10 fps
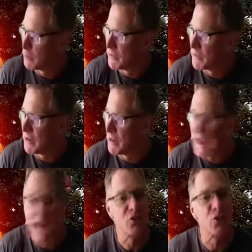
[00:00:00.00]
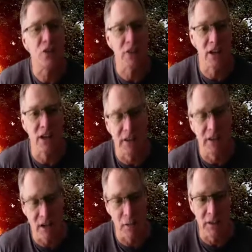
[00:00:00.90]
natural sunlight
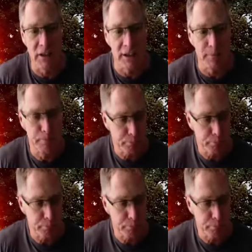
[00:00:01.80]
coming in,